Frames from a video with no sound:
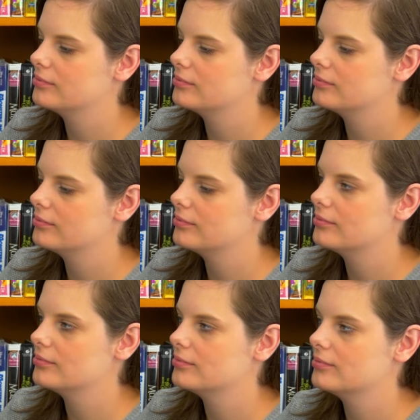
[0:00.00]

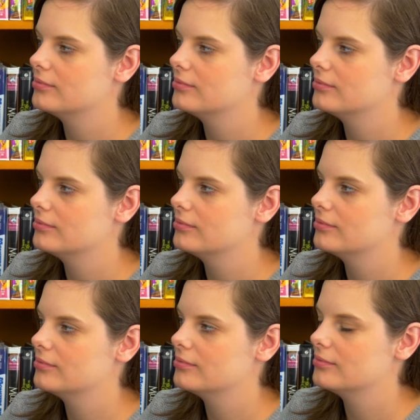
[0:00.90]

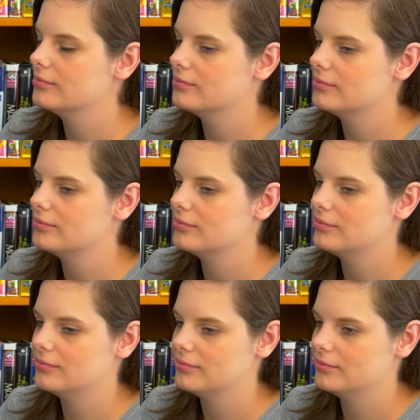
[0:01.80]

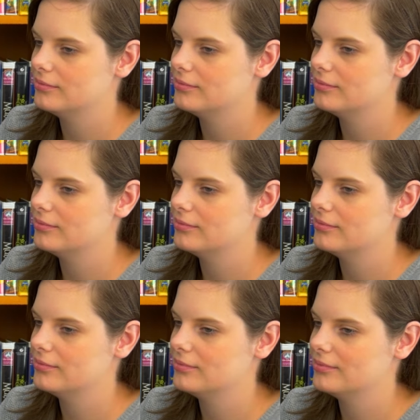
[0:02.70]

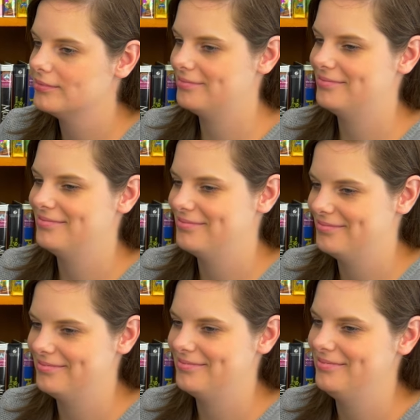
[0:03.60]

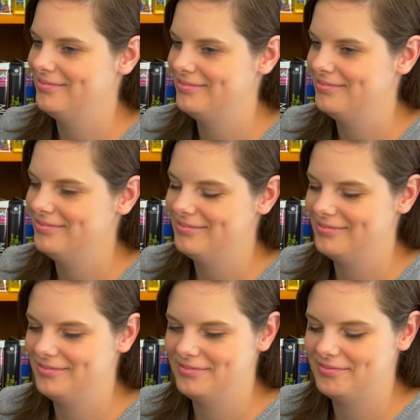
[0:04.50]

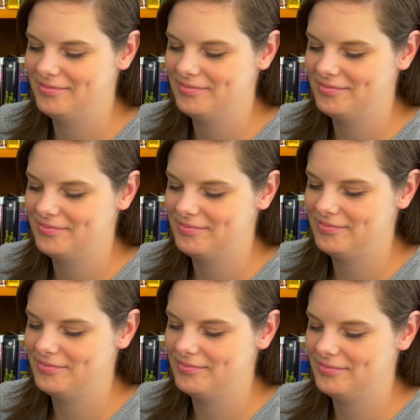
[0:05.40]

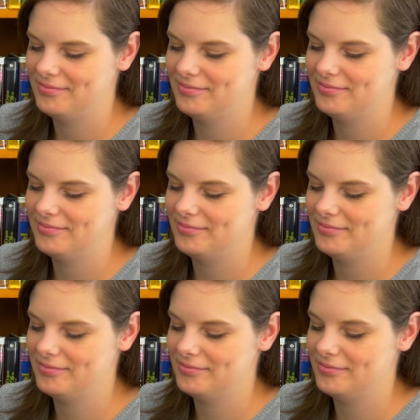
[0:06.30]

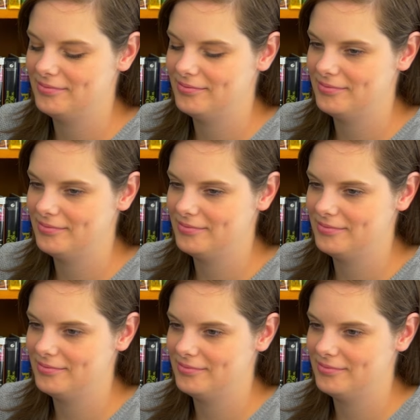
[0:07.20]
(not speaking)